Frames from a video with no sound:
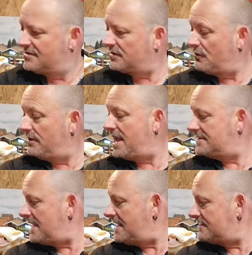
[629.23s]
so
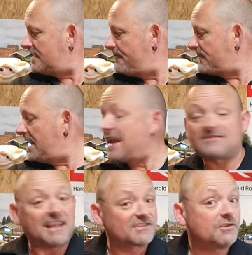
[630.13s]
let, let's um,
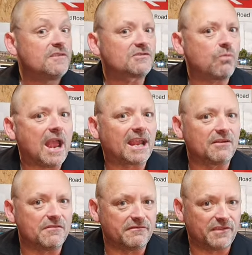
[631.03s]
let's let's do this
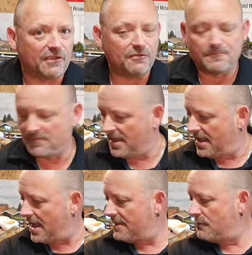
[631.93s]
wagon review,
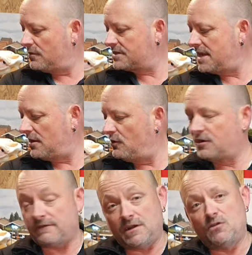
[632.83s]
and then we'll take a
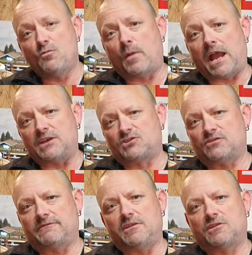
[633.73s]
look at the new
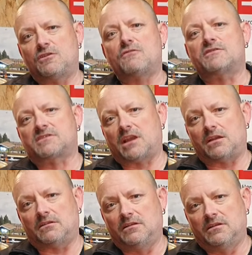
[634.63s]
batch of the
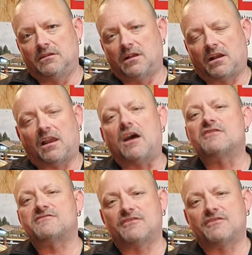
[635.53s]
Accurascale, class